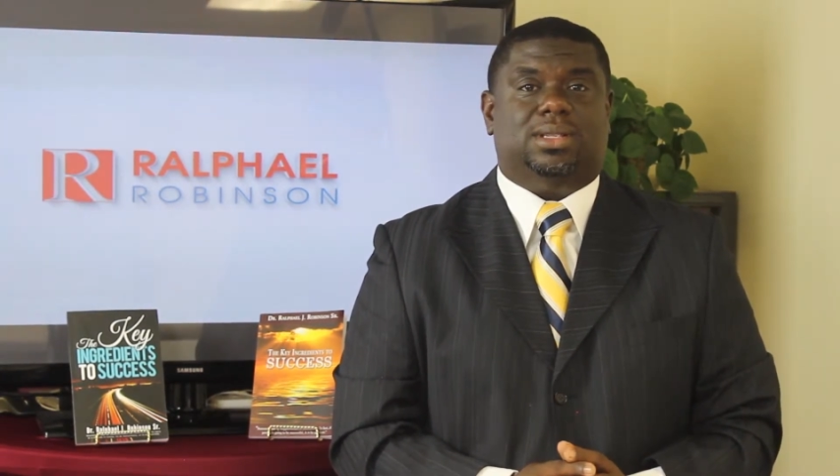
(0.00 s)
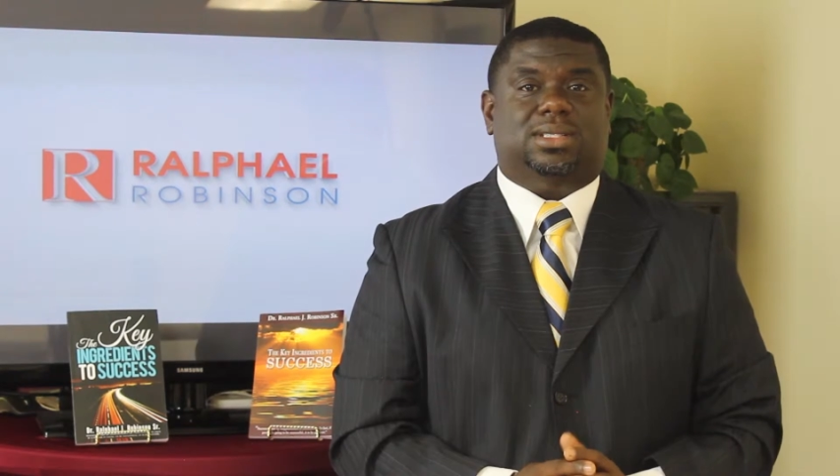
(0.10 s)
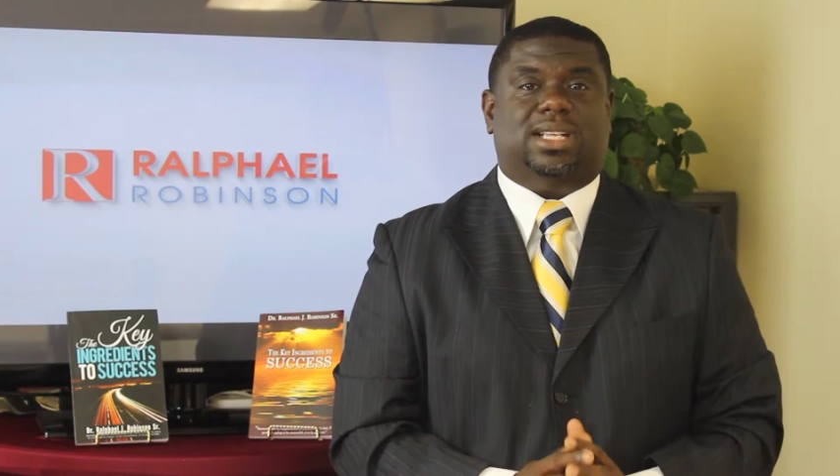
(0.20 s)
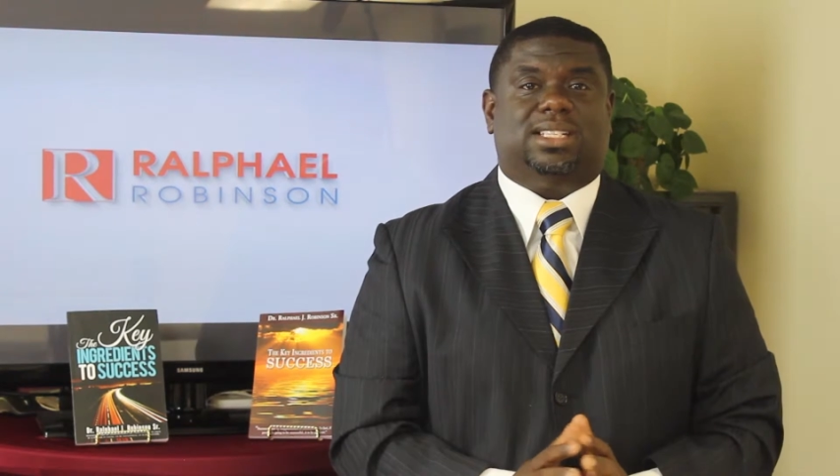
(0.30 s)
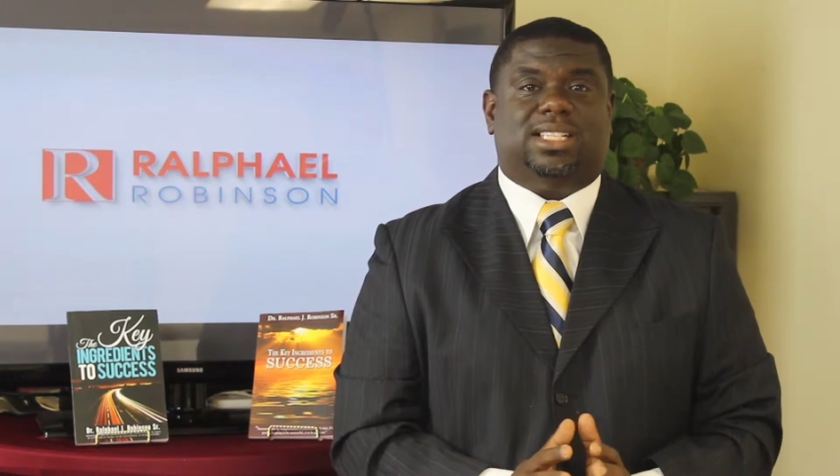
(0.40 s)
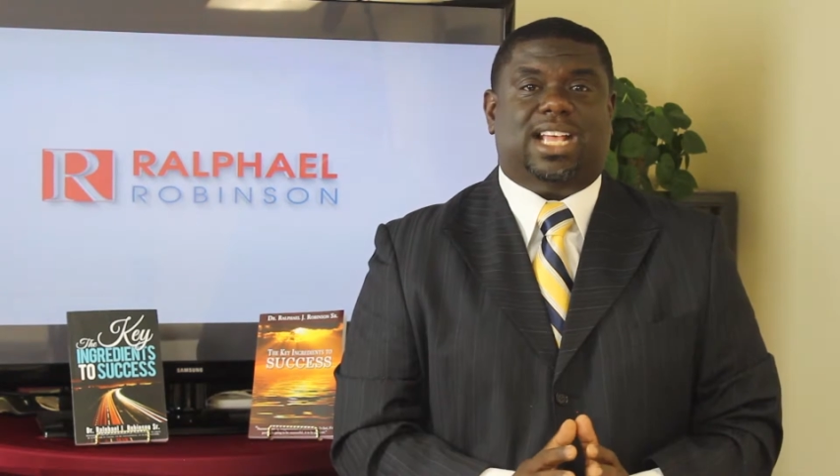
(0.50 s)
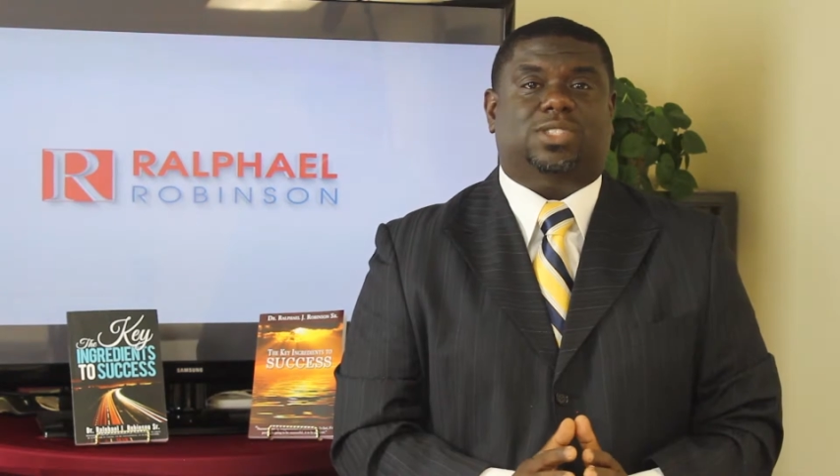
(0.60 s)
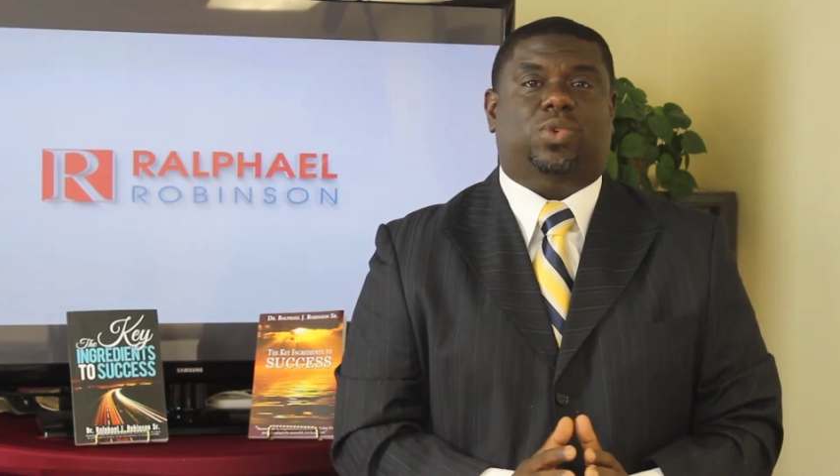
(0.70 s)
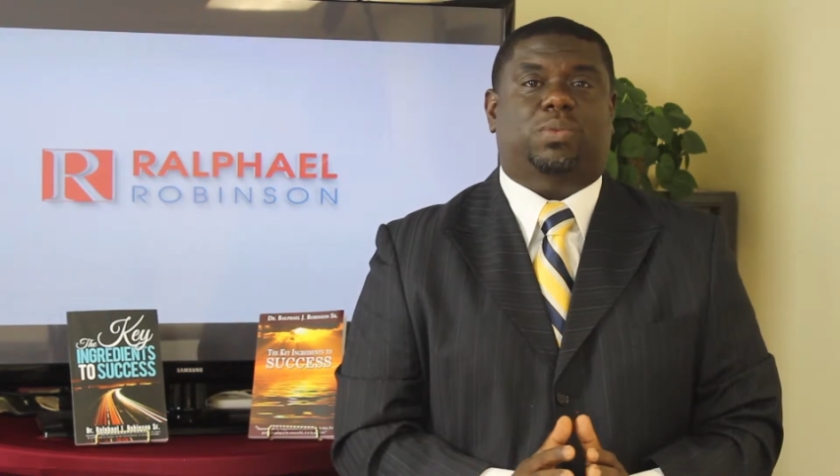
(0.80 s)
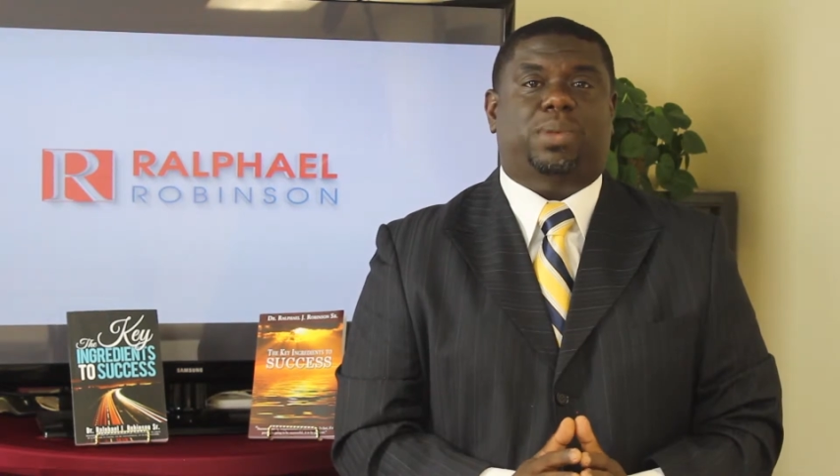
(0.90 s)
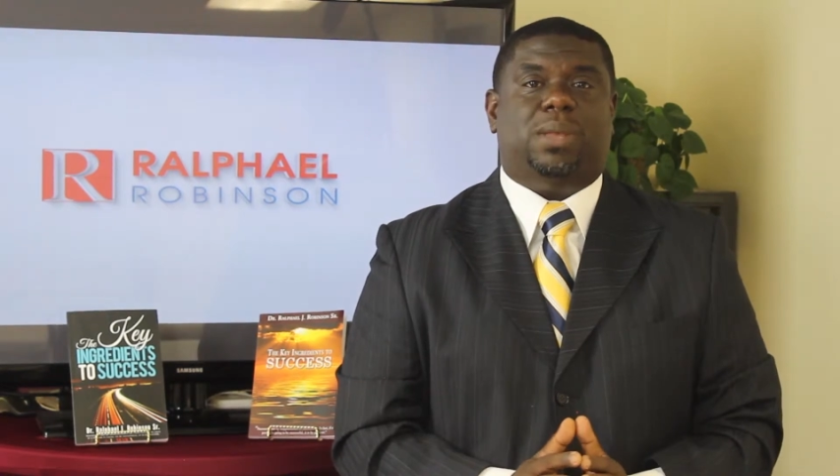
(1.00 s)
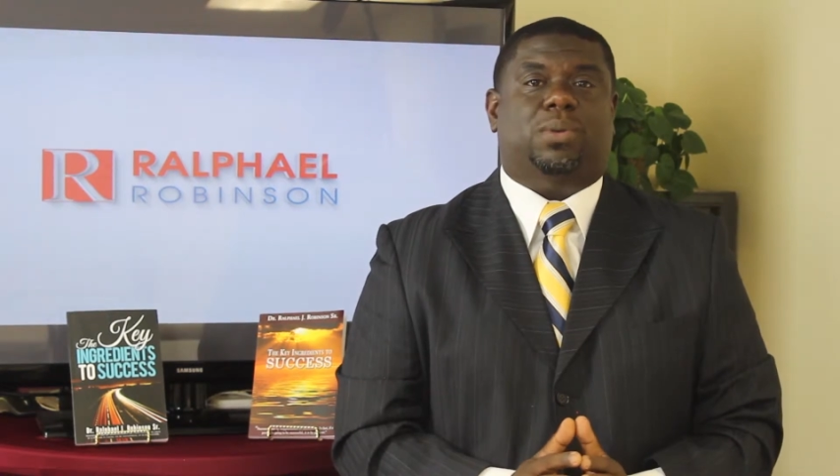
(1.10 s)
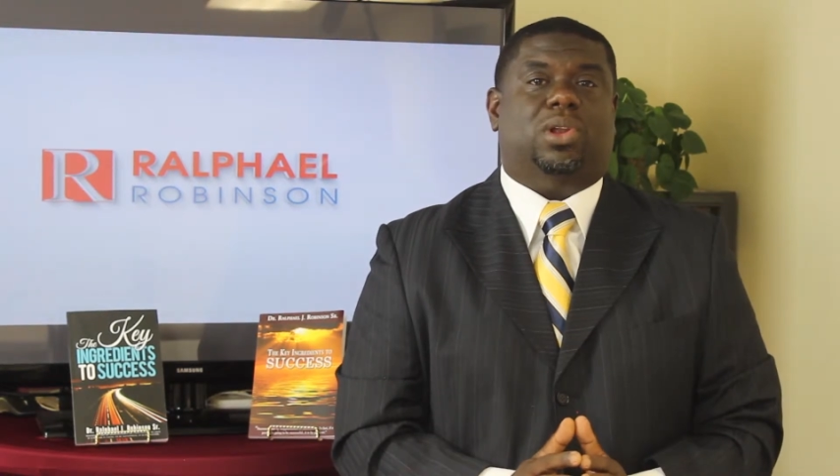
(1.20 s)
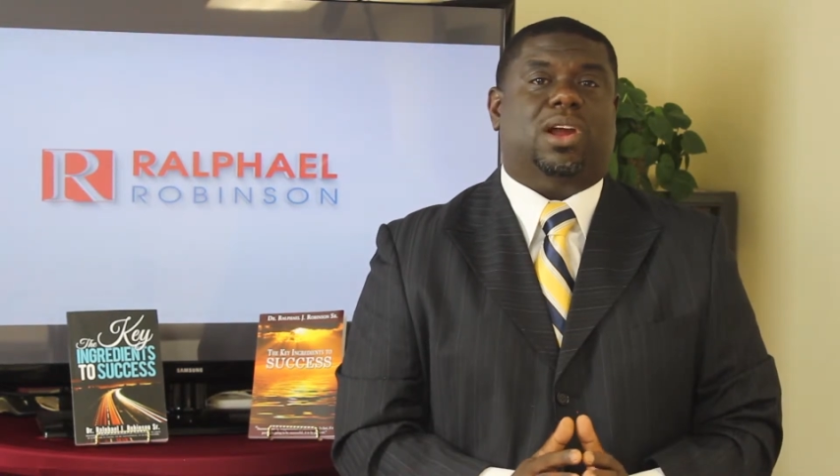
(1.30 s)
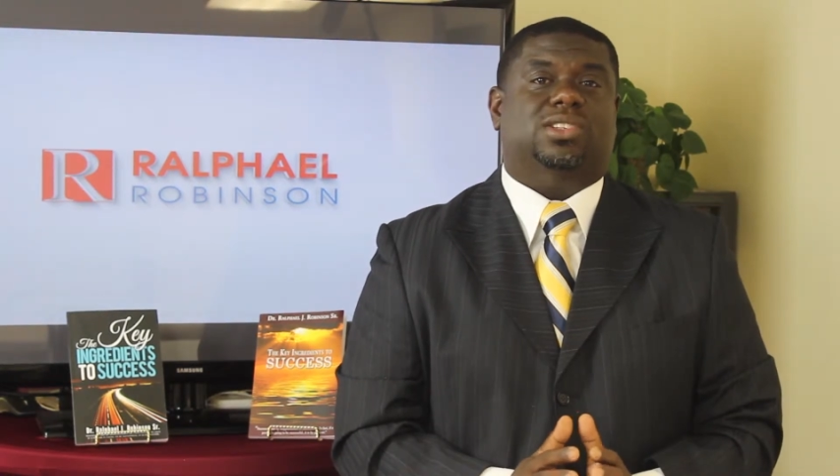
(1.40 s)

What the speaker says: Successful people are